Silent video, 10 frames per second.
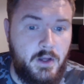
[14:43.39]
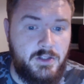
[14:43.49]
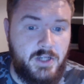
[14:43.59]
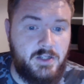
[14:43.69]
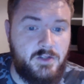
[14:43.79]

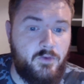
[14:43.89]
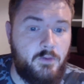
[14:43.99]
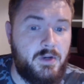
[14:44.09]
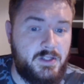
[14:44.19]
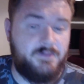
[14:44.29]
Changed from
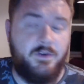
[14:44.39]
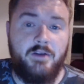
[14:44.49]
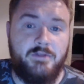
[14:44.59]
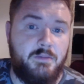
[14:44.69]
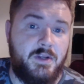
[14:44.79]

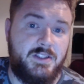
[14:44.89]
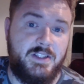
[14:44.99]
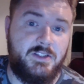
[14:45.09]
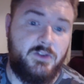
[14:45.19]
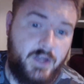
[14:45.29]
+5 to
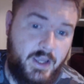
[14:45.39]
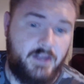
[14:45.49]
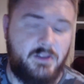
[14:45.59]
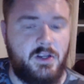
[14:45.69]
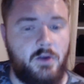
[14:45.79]
+6 on
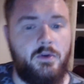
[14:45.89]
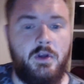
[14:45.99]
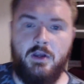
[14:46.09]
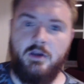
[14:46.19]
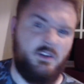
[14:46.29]
hit, so
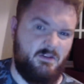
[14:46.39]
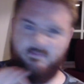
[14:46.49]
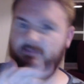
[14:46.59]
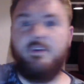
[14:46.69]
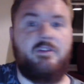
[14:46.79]

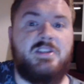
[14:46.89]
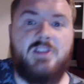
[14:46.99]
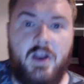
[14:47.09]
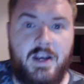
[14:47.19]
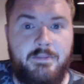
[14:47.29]
very
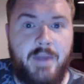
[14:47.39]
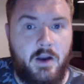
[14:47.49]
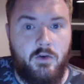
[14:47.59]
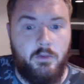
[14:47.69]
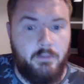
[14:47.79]
slightly
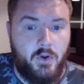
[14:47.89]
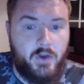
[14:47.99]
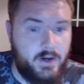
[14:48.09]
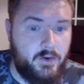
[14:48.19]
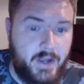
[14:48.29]
better on block
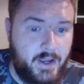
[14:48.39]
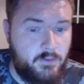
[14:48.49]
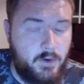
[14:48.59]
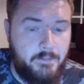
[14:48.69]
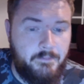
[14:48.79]
and on hit,
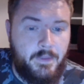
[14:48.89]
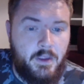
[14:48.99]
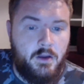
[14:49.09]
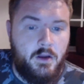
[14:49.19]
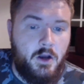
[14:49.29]
right?
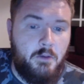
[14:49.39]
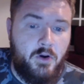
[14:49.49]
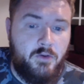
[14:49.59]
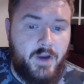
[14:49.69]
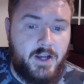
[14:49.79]

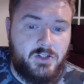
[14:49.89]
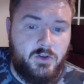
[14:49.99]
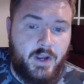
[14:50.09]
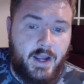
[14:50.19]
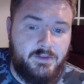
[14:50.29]
Opponent reaction
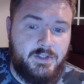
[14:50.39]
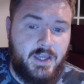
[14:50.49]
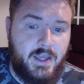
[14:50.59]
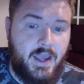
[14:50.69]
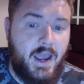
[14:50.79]
on counter
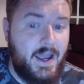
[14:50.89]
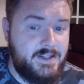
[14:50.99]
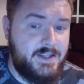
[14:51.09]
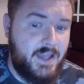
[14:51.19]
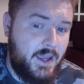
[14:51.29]
hit
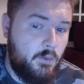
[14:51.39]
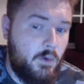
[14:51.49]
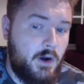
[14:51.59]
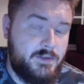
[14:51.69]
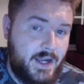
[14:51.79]
and hit
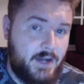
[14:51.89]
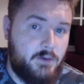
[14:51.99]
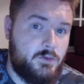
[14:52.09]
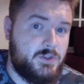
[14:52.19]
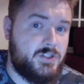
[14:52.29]
while
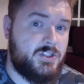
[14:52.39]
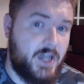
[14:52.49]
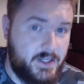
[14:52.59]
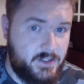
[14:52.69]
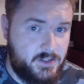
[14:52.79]
downed was
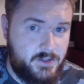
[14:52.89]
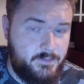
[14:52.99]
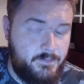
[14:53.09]
changed.